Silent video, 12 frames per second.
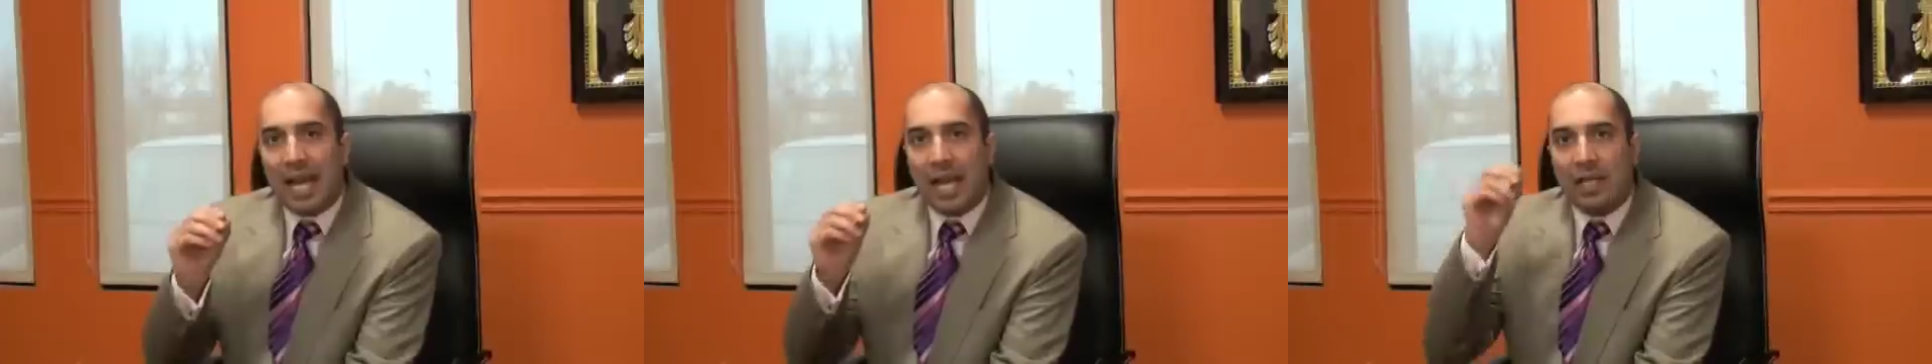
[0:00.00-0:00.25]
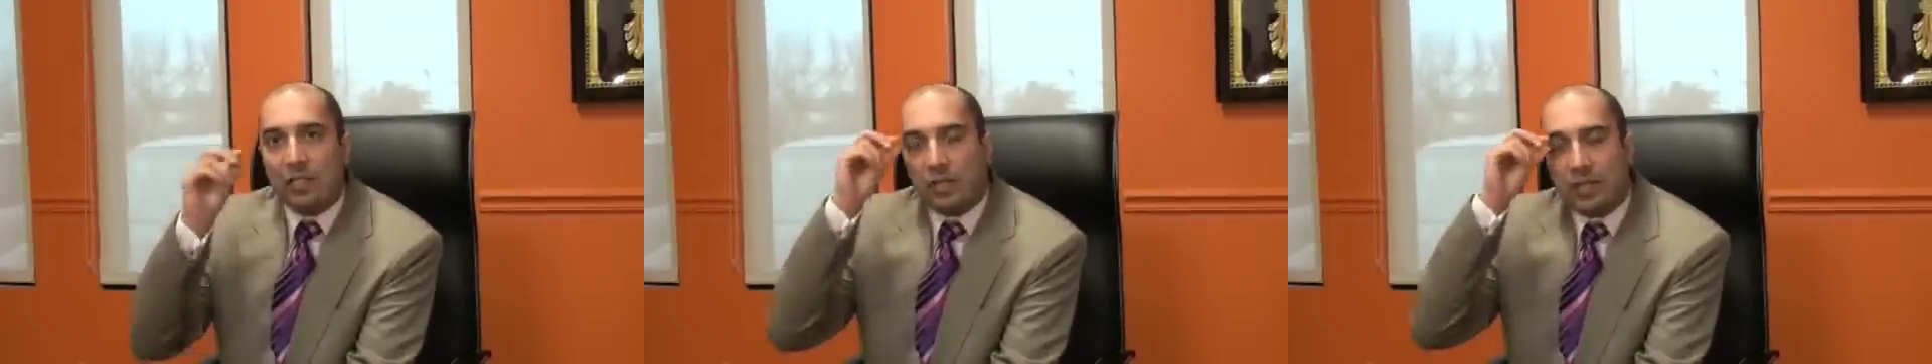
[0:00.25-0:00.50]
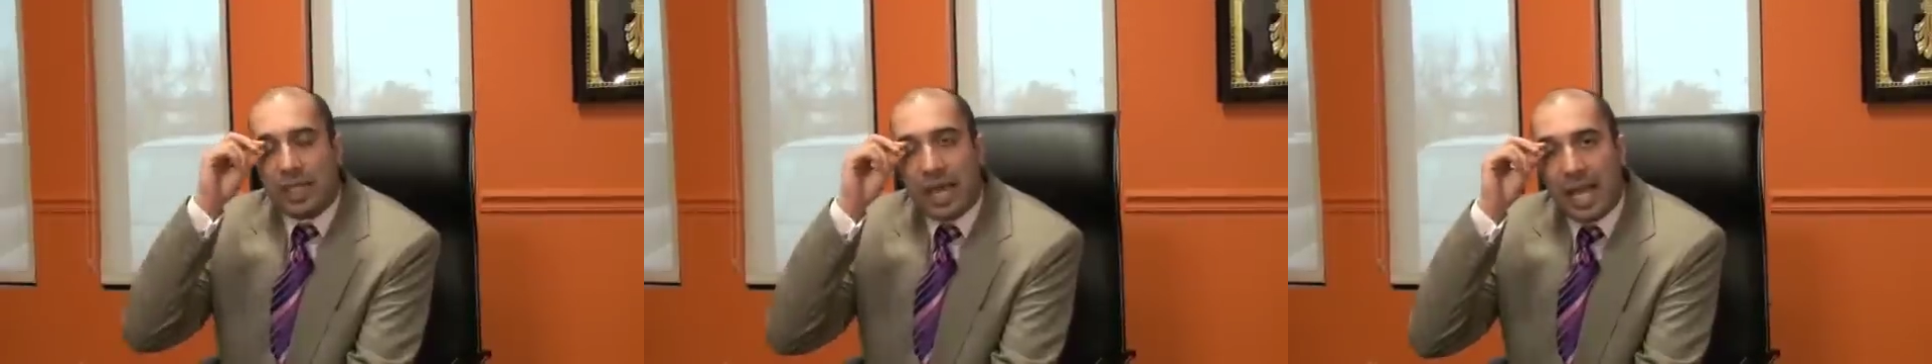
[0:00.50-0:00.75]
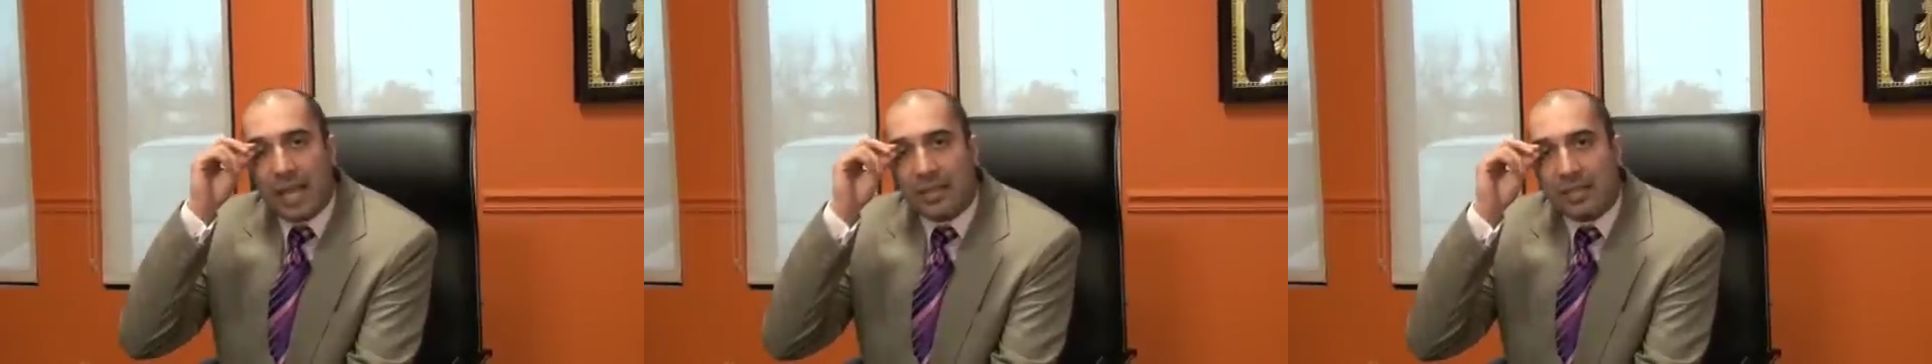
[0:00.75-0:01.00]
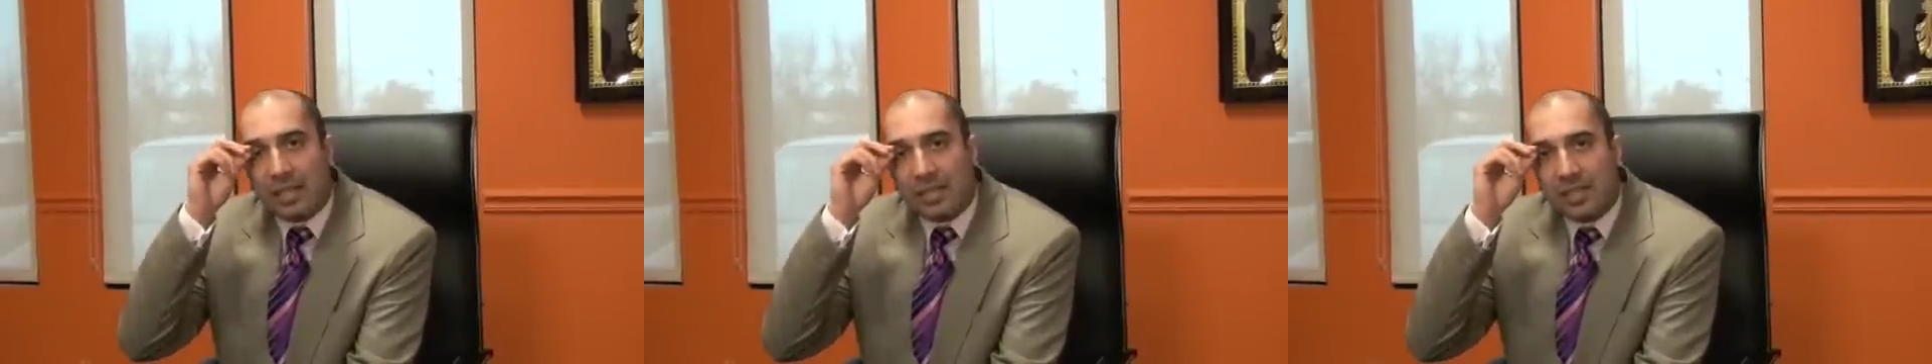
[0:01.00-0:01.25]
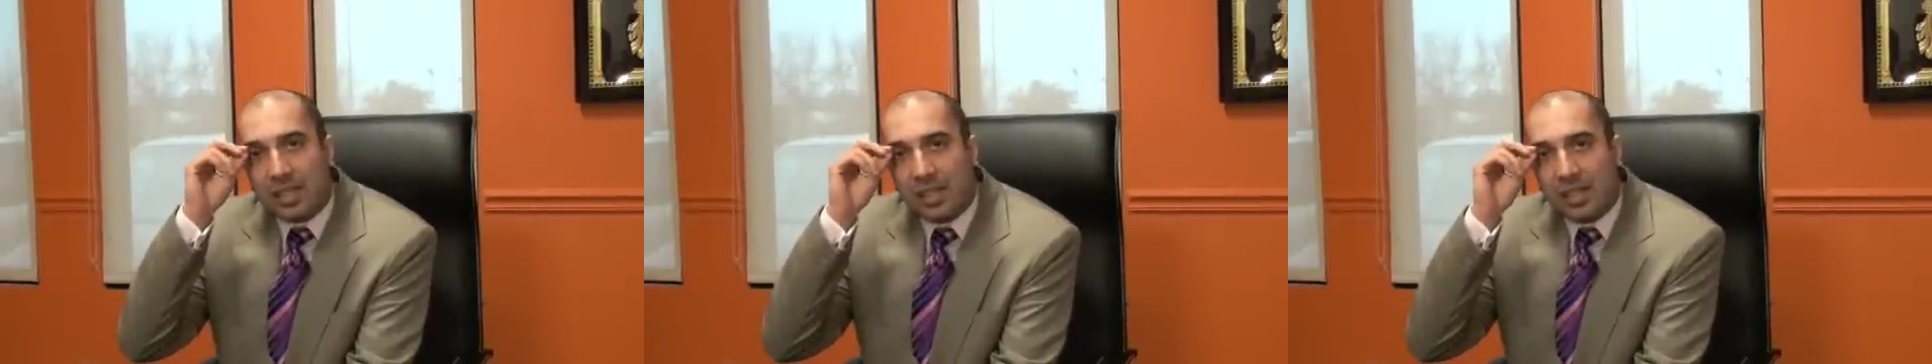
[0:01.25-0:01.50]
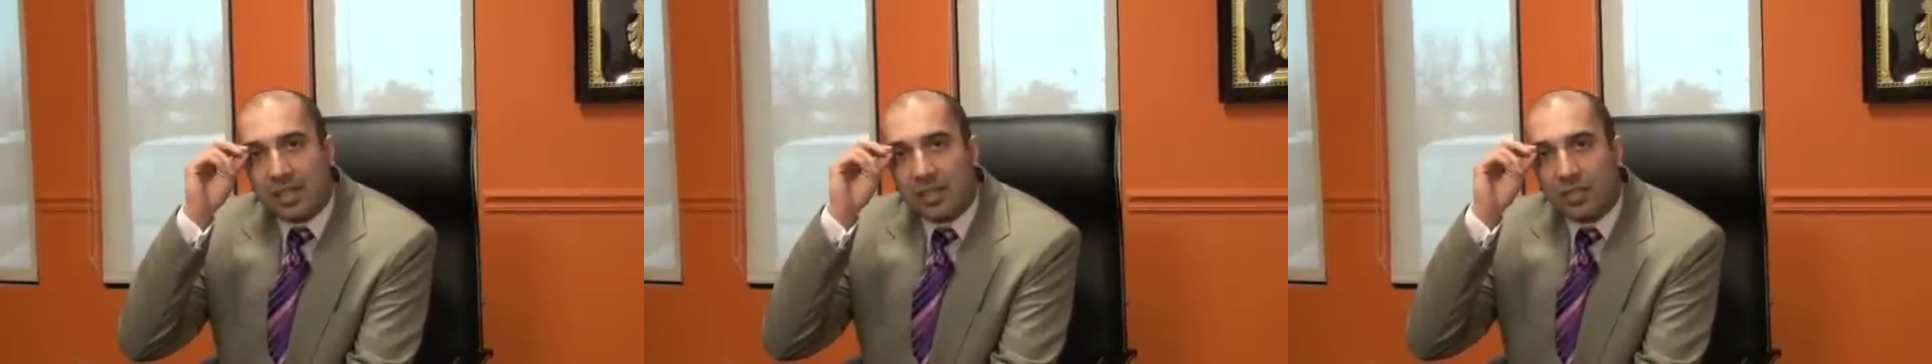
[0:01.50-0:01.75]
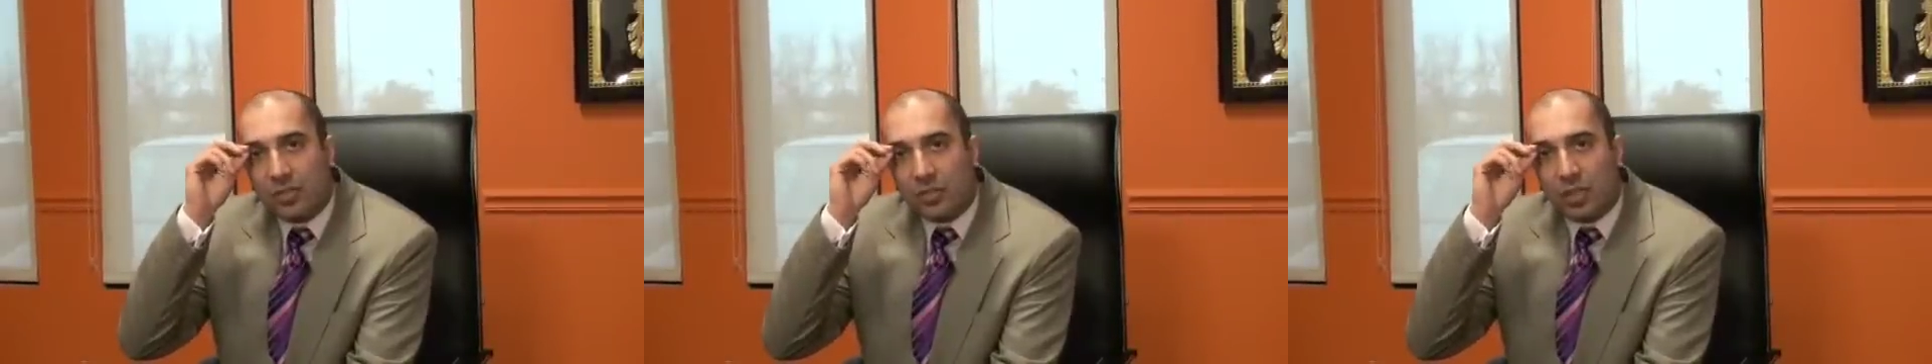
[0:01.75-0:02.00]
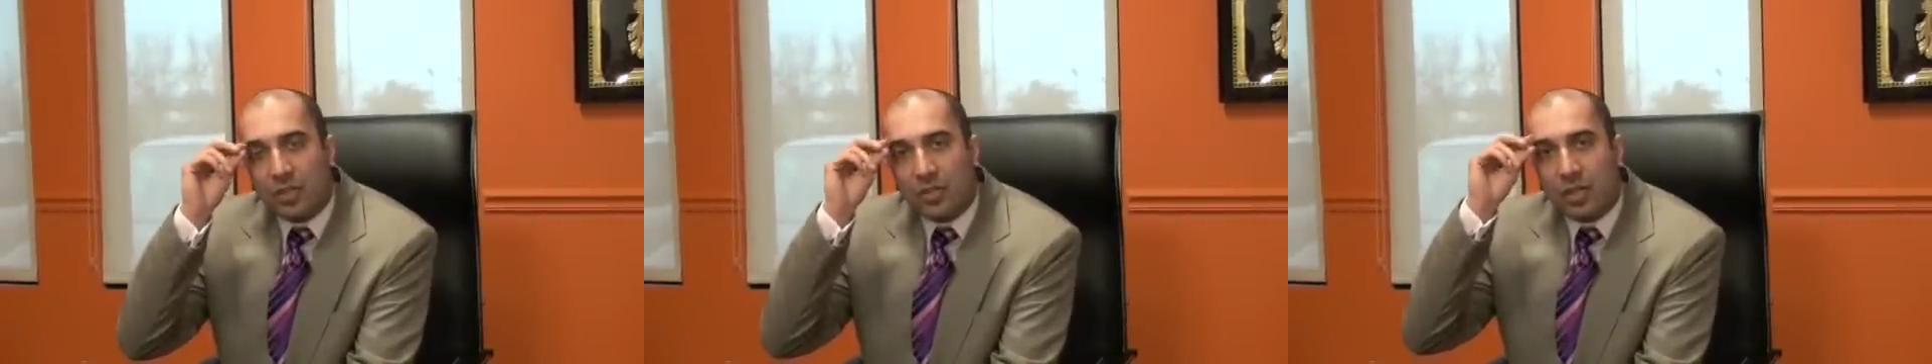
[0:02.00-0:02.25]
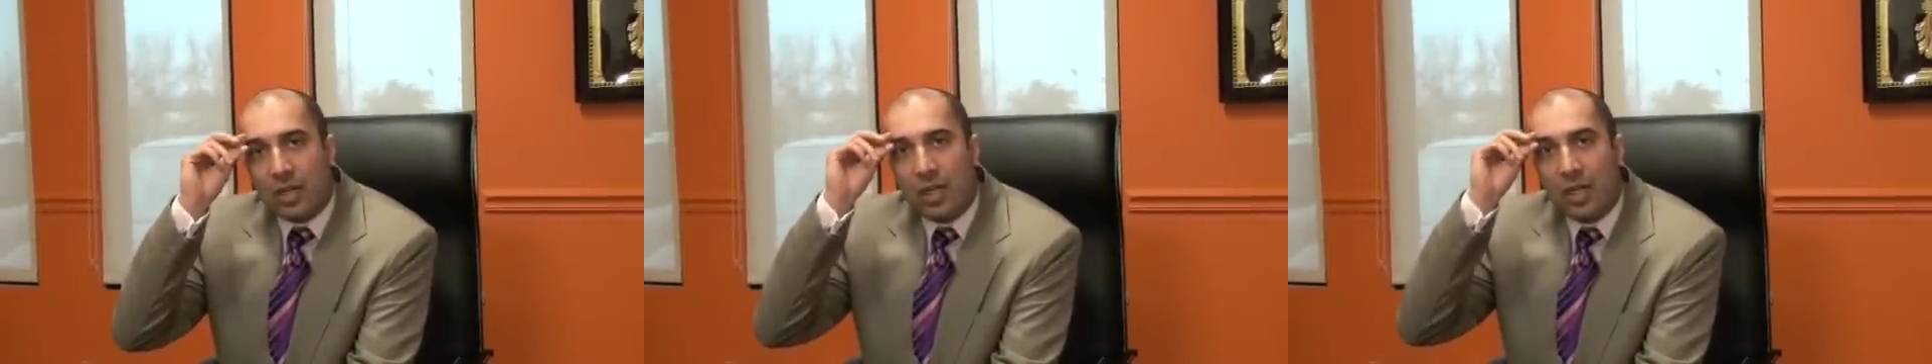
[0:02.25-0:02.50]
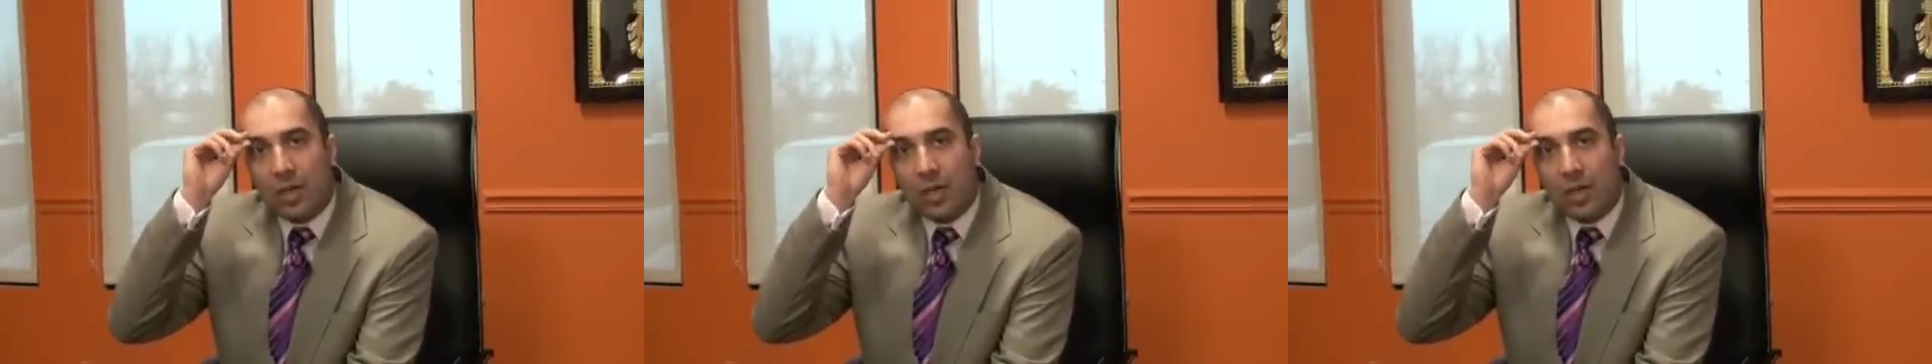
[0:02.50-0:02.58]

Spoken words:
actually excess skin in this region,